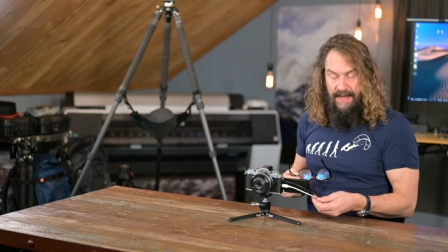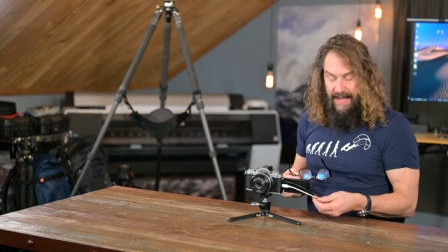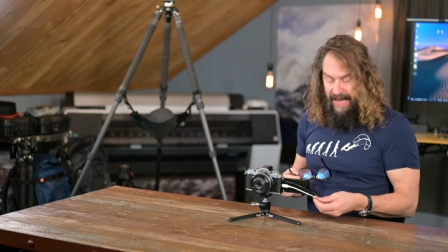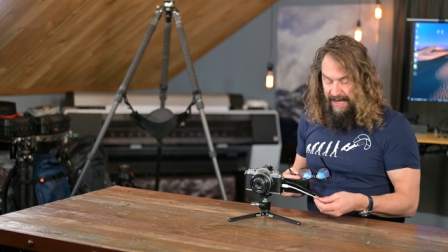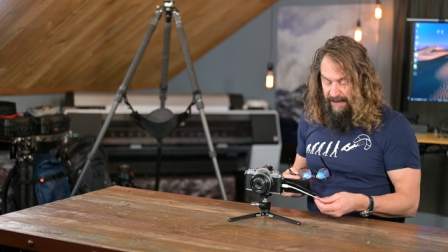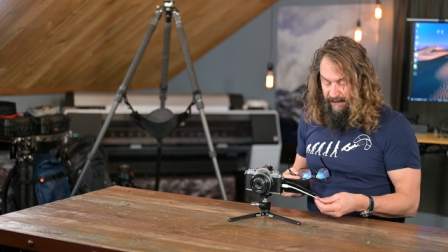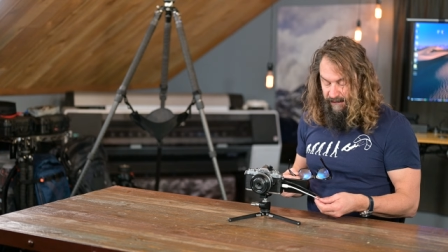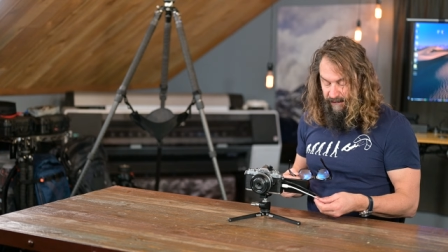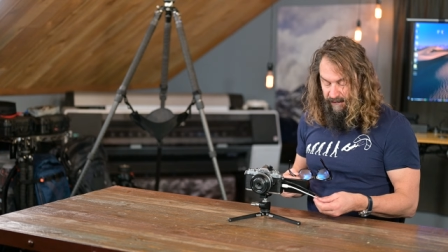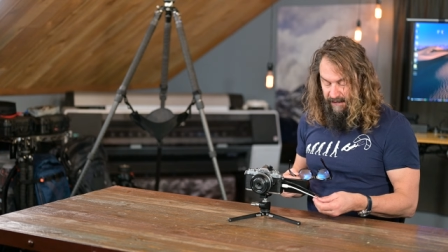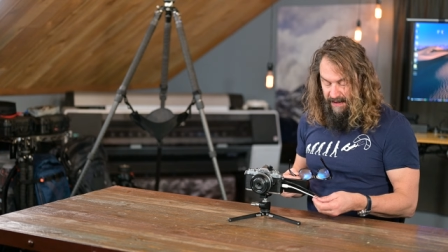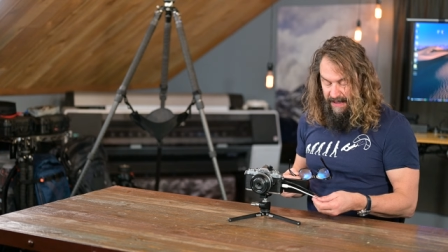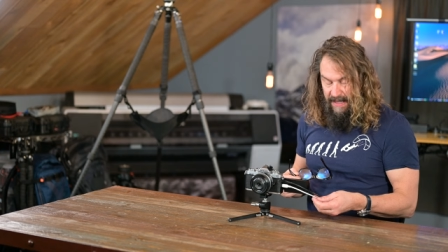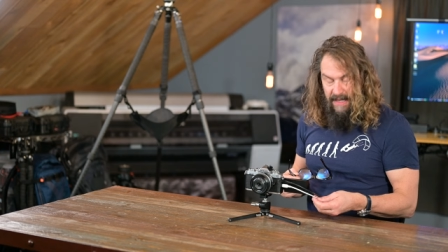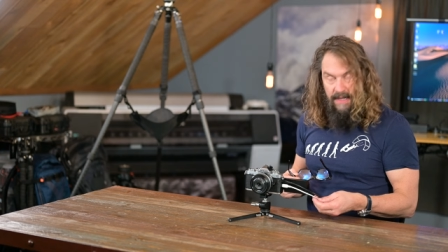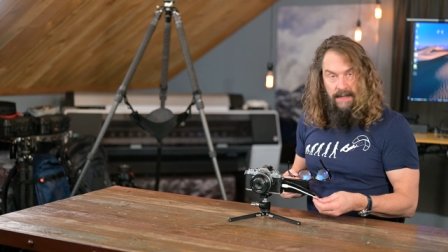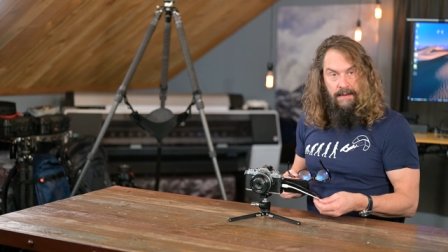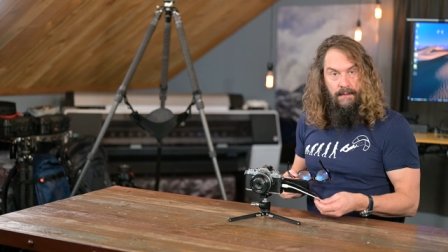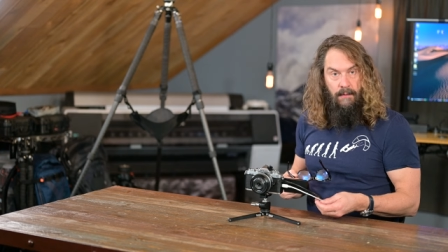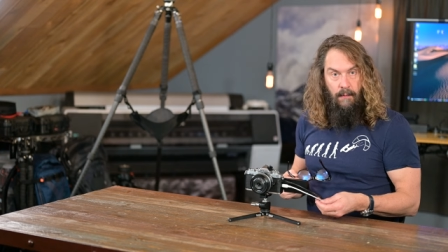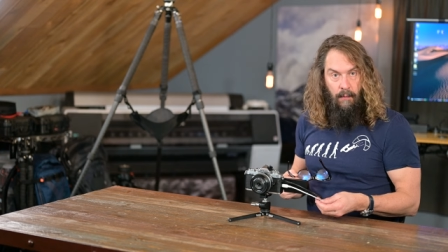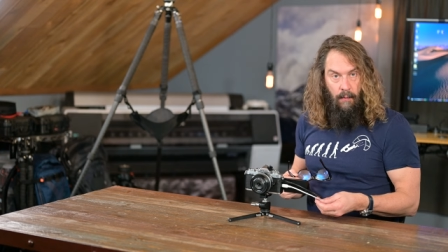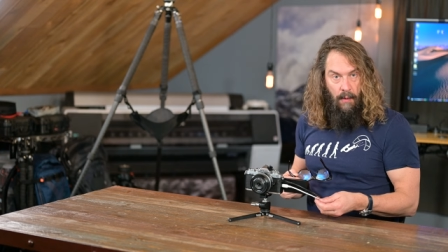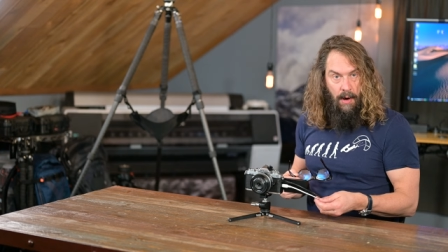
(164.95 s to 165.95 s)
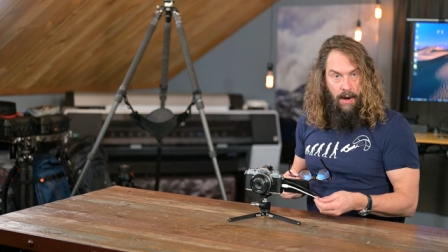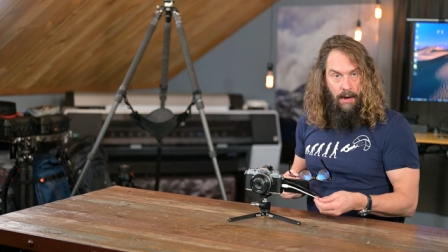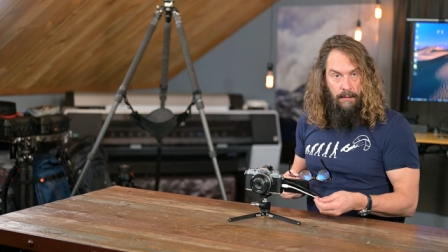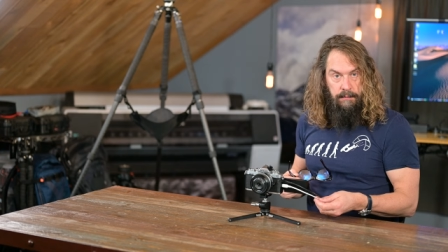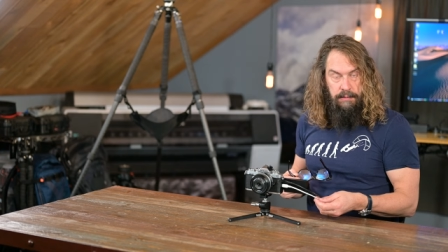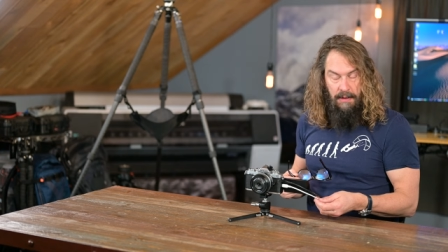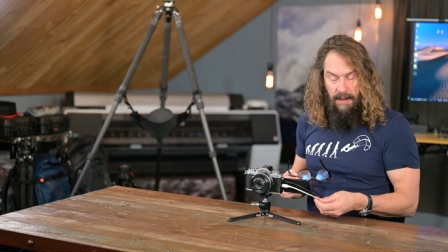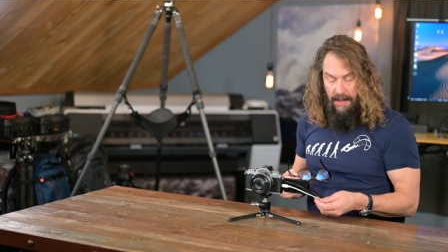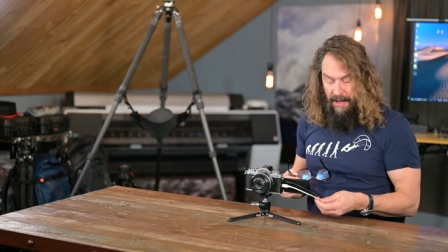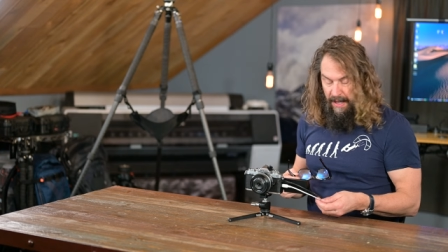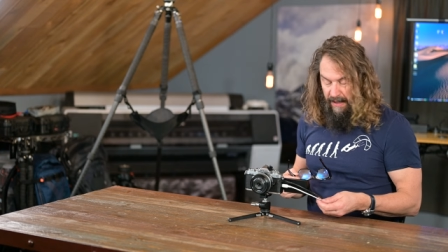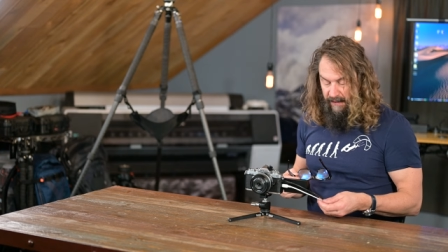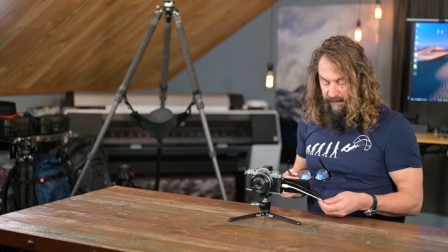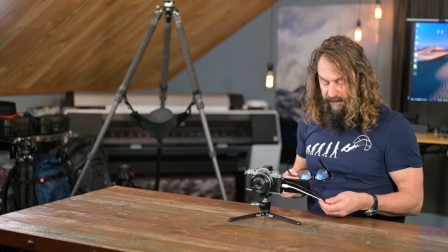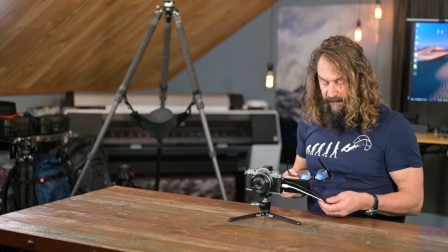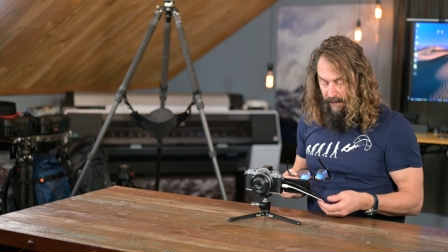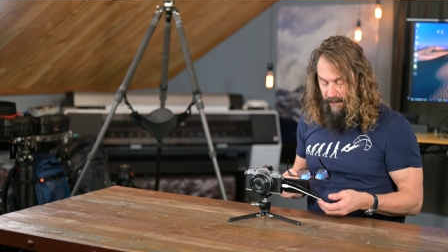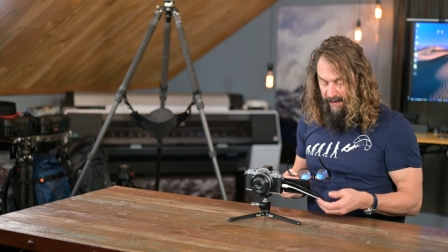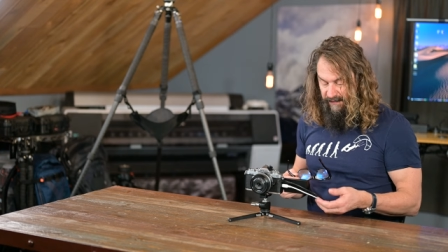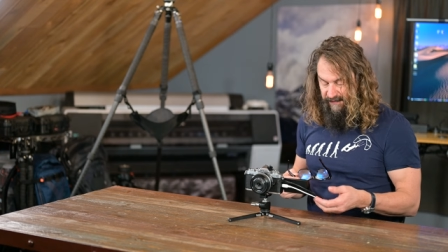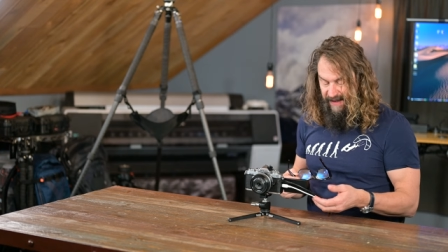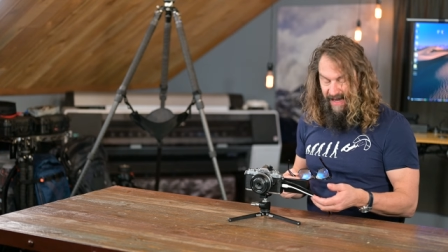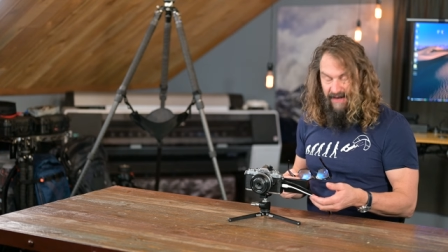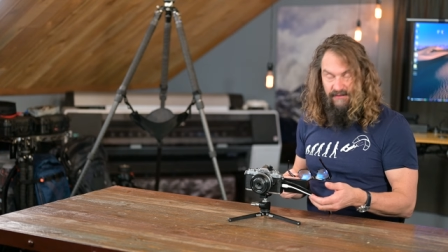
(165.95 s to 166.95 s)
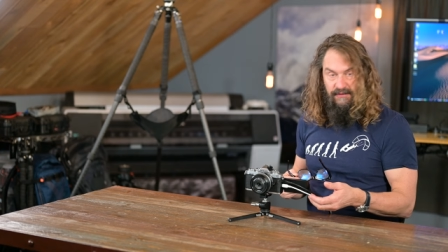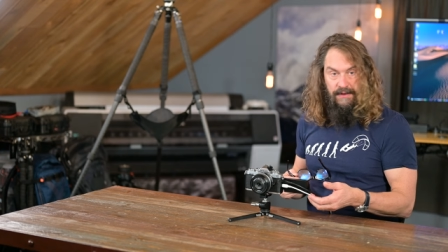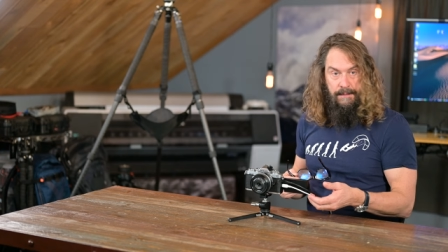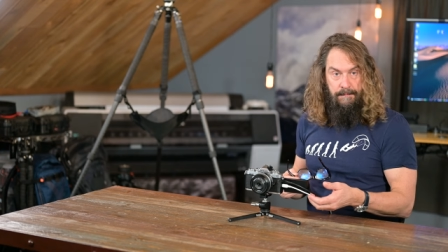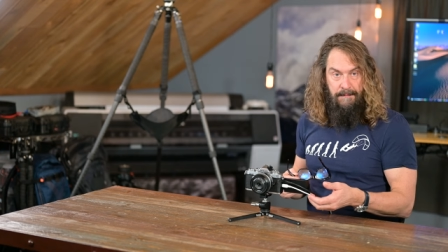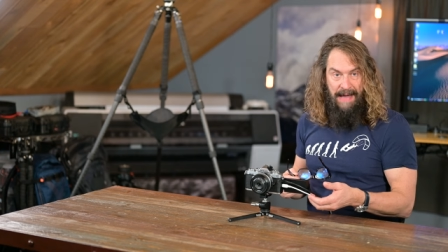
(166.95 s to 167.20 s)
A C wall plug, so it's actually